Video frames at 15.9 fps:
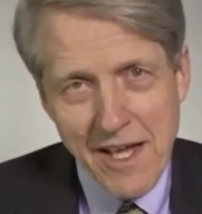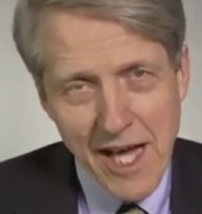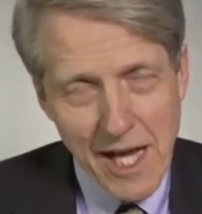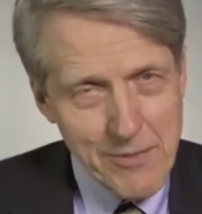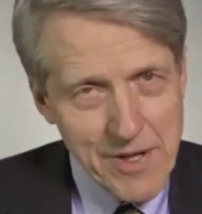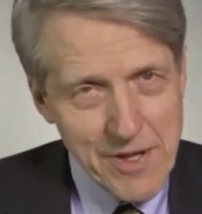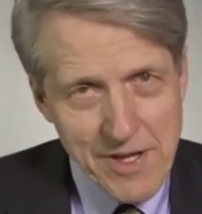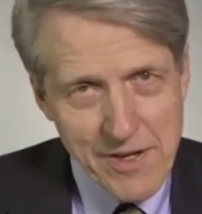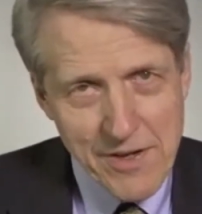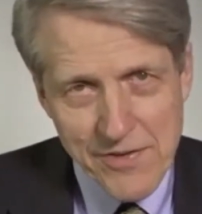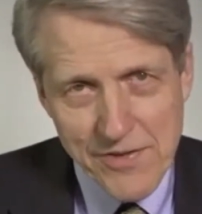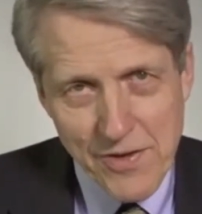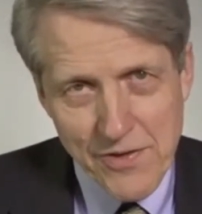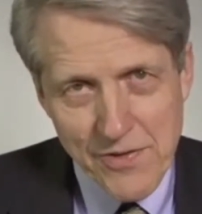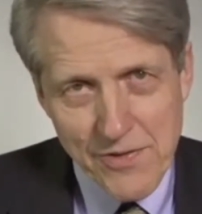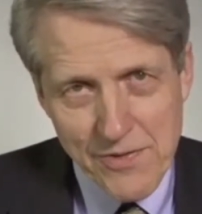I'm here
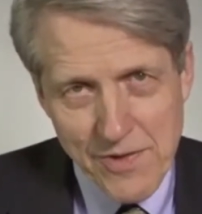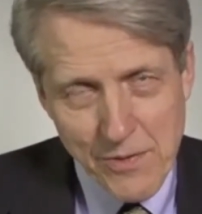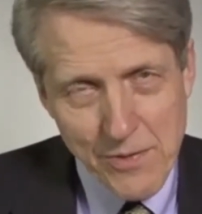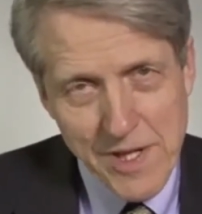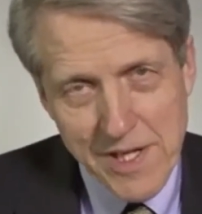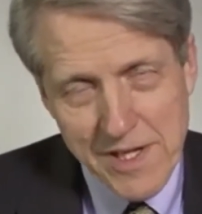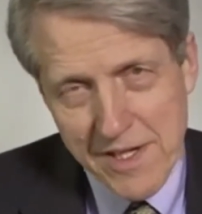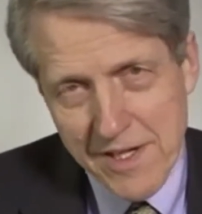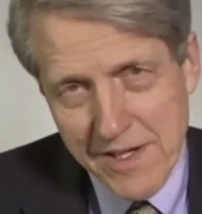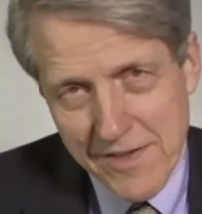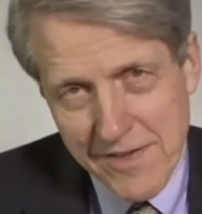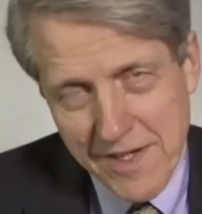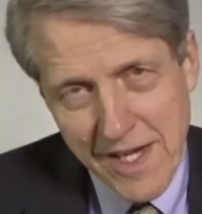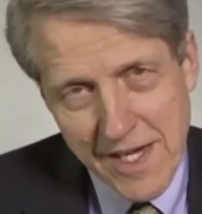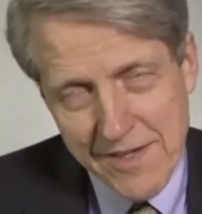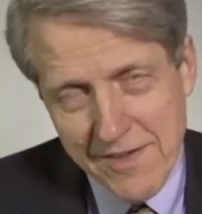so that we can
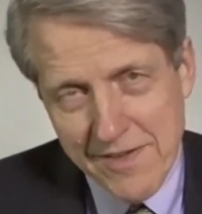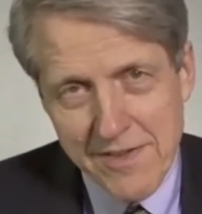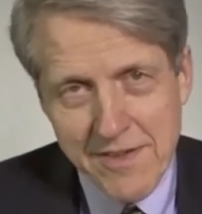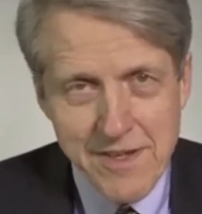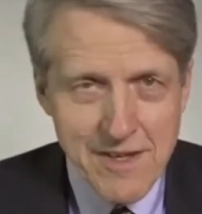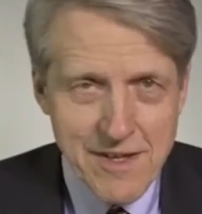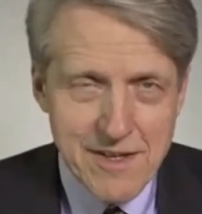discuss